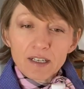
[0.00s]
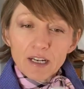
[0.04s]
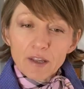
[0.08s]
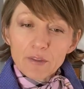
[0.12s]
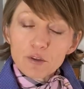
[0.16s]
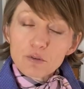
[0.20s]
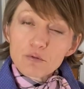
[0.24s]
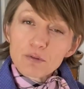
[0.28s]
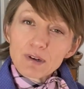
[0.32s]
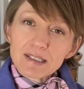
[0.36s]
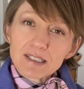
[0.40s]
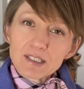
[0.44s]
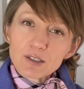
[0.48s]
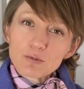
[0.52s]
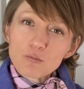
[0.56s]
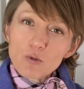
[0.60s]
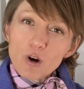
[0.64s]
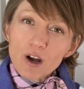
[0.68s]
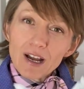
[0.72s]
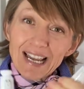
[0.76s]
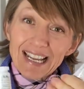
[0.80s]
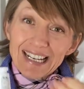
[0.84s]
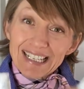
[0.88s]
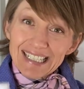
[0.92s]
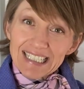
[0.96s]
Now, the reason
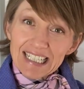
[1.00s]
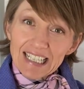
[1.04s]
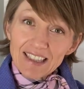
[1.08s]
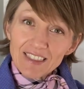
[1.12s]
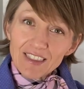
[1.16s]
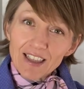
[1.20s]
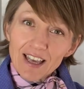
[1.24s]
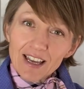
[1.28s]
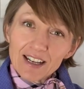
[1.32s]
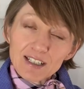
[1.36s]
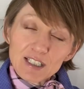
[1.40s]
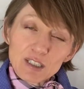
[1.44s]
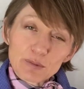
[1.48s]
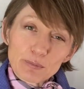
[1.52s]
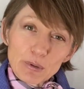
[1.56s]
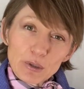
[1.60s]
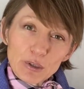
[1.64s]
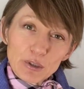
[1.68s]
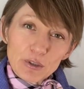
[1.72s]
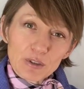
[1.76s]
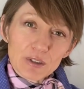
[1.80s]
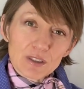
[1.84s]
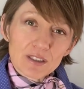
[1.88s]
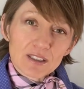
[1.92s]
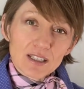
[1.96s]
why I did that is
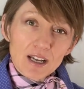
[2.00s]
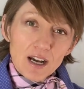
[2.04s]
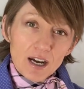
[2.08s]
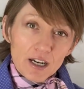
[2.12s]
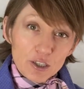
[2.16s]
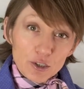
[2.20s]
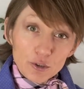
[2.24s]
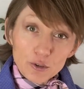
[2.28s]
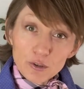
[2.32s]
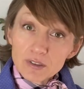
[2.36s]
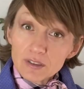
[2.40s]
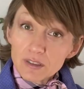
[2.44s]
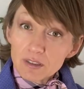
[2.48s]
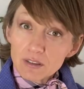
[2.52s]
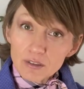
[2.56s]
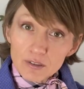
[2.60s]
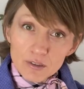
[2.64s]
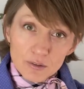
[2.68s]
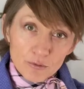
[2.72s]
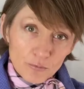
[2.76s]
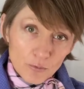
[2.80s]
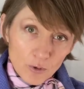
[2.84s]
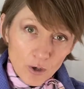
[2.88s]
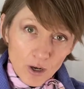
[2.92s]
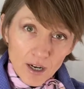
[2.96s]
because I use a lot
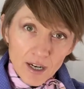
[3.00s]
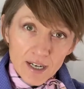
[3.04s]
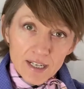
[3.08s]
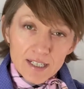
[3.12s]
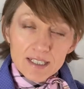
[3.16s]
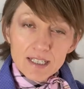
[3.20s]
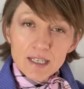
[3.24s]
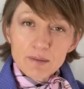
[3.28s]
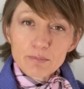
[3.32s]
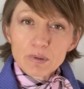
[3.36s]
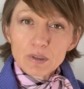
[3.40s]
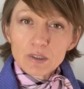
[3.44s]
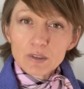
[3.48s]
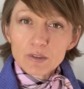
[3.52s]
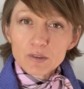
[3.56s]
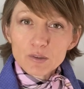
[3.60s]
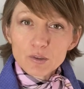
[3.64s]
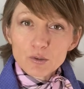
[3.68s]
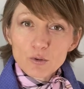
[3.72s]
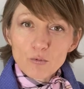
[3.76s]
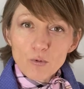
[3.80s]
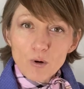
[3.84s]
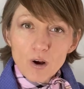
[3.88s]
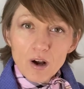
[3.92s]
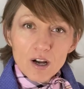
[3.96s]
of white, and because
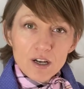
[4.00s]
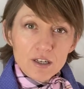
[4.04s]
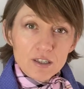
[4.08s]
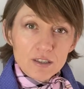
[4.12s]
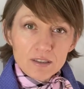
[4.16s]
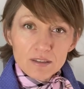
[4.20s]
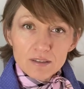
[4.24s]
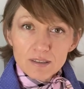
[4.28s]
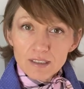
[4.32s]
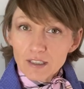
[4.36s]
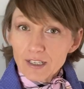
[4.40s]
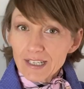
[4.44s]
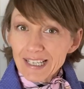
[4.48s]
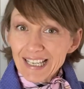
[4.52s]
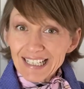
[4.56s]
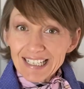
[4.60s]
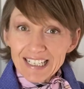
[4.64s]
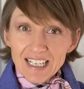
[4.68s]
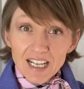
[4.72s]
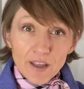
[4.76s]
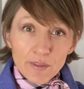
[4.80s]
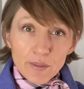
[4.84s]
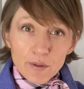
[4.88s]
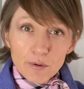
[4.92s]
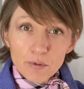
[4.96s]
gouache, like
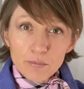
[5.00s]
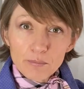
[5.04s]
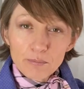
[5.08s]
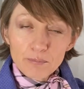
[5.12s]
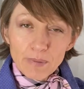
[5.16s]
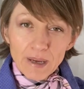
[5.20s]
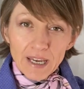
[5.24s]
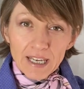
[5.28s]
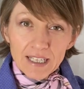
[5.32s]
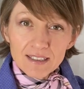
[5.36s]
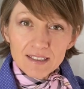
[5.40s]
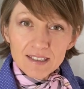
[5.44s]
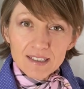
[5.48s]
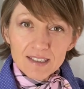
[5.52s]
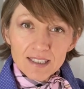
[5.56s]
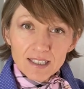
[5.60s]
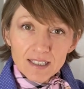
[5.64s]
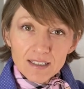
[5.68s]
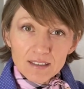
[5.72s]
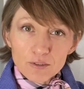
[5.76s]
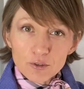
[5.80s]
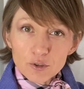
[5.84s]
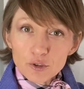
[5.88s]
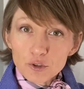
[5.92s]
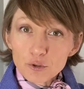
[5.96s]
any other paint
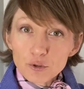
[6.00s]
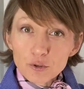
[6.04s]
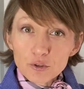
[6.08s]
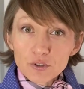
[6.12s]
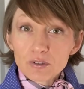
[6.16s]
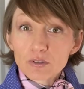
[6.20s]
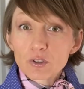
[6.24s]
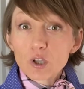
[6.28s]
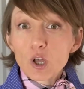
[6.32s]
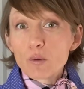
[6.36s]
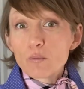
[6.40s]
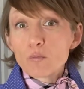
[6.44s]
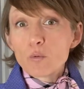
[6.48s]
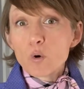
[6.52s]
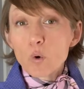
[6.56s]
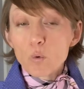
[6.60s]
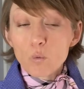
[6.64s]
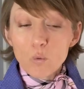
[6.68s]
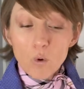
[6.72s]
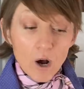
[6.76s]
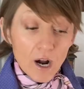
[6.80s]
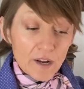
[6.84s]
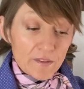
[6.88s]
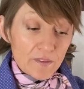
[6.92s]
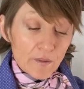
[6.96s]
set, you use a lot more
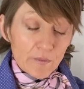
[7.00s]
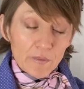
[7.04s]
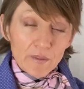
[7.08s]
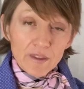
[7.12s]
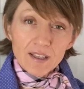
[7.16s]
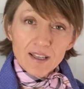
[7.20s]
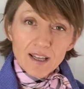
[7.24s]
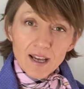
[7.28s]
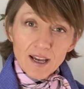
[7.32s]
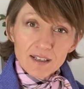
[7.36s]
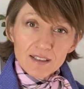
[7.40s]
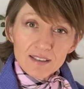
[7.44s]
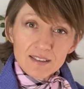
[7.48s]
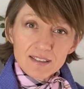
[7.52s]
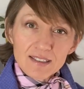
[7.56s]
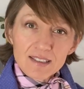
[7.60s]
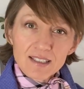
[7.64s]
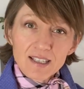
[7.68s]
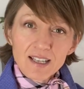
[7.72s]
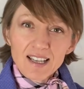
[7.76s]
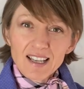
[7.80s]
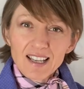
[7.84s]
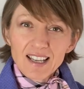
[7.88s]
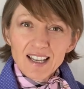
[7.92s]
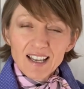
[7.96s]
white than the colors.
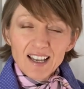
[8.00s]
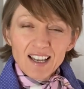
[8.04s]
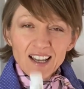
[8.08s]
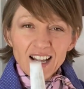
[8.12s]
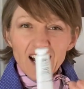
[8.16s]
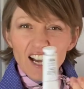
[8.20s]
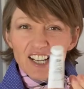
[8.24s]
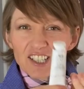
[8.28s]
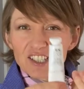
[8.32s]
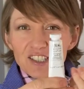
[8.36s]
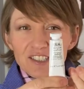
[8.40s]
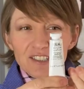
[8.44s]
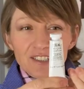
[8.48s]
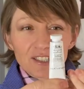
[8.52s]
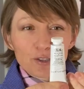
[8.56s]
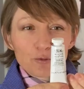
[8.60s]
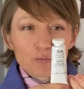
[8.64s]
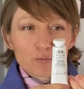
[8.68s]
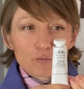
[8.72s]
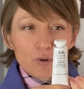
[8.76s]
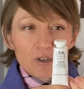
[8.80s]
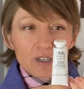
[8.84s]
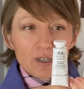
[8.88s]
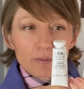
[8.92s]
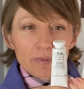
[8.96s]
I just
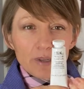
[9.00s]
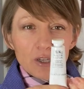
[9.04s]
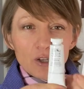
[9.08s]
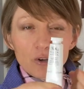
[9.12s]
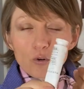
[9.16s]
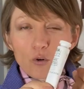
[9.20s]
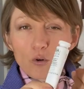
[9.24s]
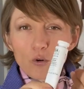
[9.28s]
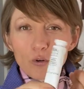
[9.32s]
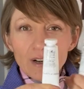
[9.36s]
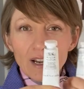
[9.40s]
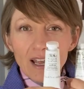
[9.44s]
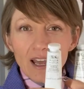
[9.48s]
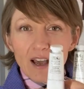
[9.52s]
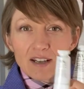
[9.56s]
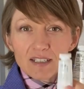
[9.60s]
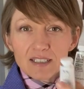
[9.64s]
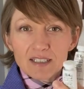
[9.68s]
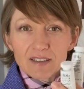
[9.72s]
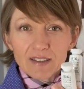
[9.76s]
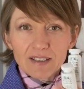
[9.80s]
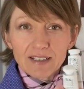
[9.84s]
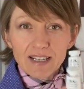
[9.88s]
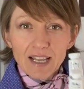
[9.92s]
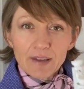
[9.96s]
didn't want to be caught out
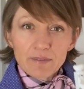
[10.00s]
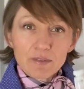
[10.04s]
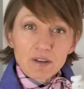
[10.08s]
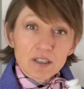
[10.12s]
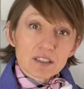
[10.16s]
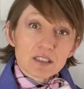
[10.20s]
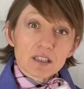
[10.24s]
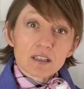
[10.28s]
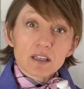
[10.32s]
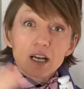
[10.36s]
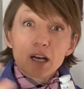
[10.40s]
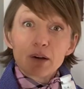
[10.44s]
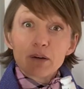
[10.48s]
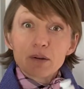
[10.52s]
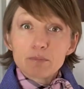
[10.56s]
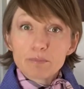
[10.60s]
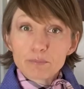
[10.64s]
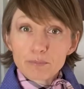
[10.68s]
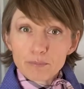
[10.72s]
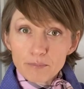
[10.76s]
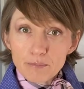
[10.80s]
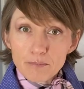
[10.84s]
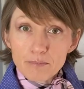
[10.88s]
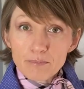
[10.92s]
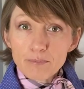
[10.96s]
and then having to go and
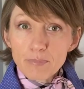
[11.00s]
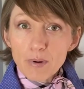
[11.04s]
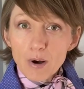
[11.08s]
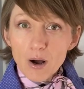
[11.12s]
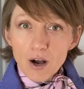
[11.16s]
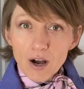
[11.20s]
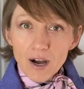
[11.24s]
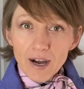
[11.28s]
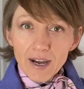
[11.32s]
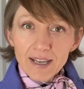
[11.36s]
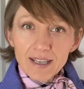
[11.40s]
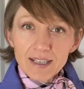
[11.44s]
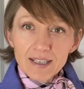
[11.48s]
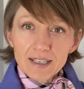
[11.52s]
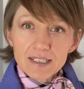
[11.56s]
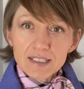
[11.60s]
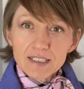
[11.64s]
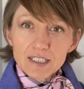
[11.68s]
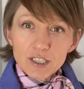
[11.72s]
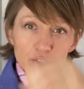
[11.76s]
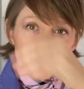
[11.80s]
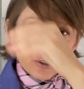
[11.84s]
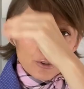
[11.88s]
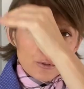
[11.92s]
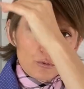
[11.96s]
buy
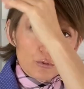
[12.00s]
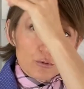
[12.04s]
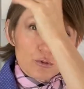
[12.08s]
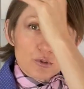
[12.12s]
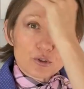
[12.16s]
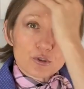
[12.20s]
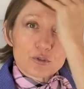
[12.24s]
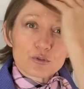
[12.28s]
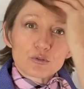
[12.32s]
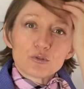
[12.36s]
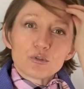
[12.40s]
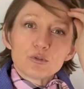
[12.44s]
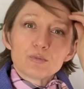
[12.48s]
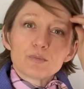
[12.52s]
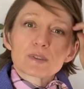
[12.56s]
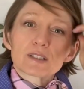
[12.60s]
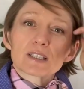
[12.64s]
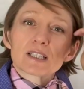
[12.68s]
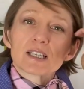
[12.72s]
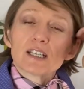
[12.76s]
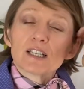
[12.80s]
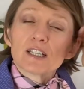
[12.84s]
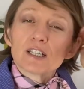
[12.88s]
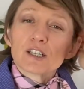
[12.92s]
additional tubes.